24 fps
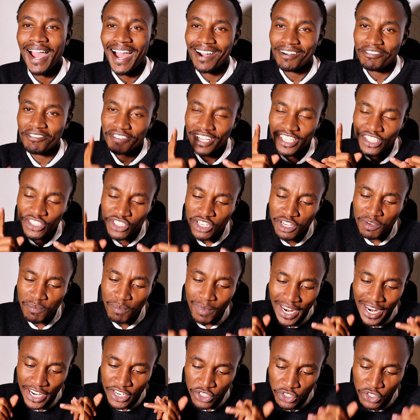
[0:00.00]
A fasting
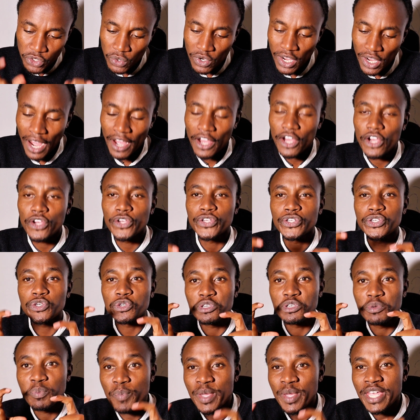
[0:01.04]
blood sugar
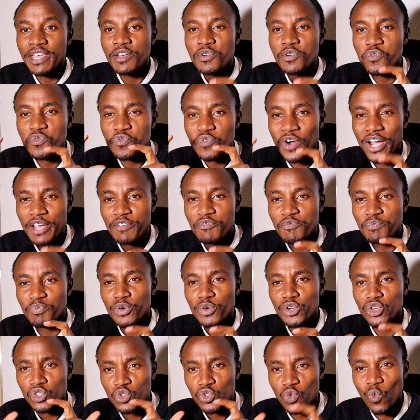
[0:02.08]
should be
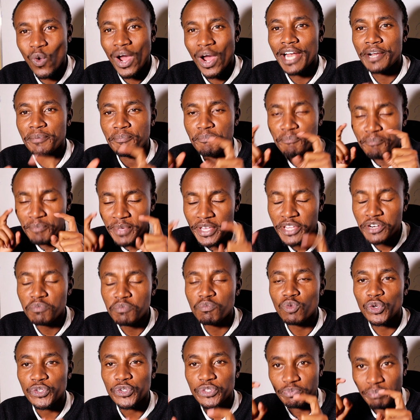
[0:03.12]
5.1
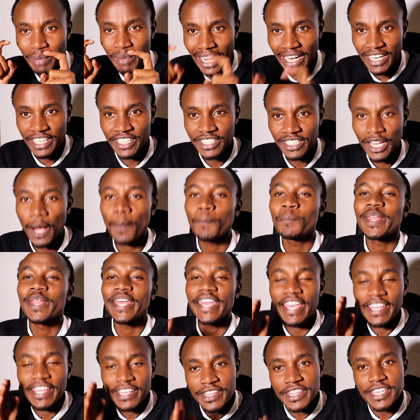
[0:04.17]
millimoles per liter.
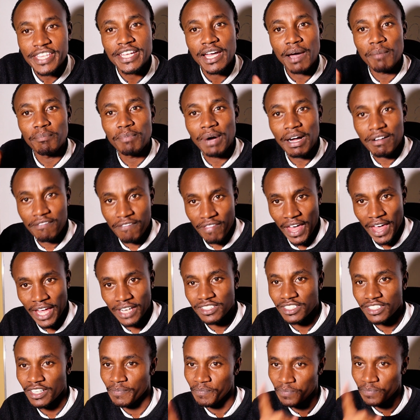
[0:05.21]
Anything above
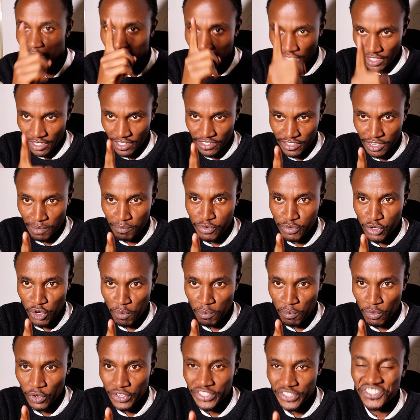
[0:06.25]
that is
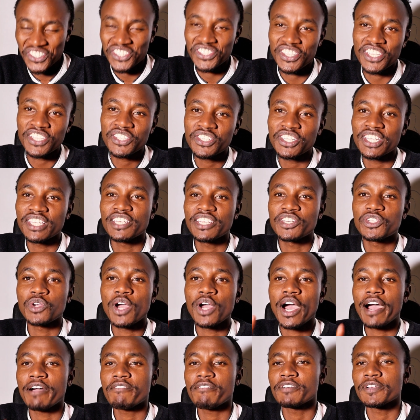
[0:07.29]
abnormal, suggesting that you're
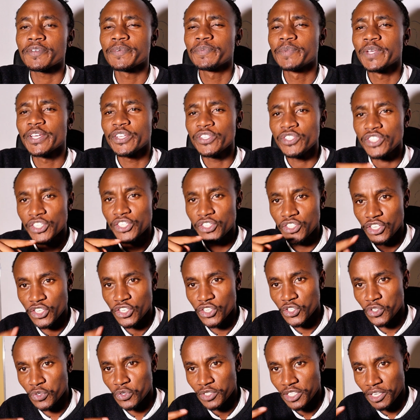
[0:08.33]
having
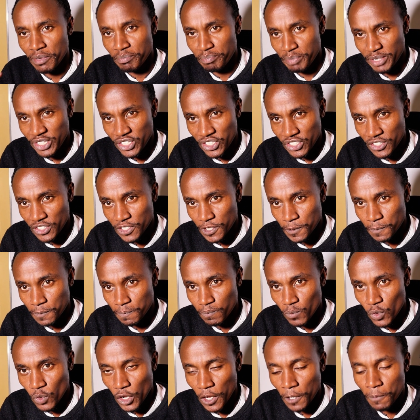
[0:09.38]
gestational diabetes,
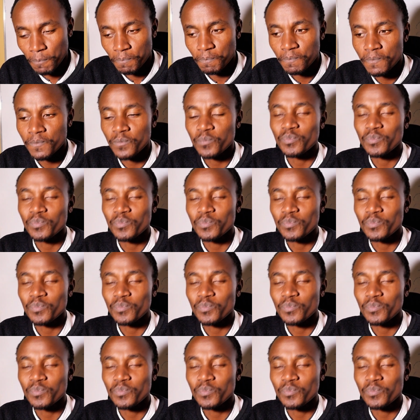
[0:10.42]
okay?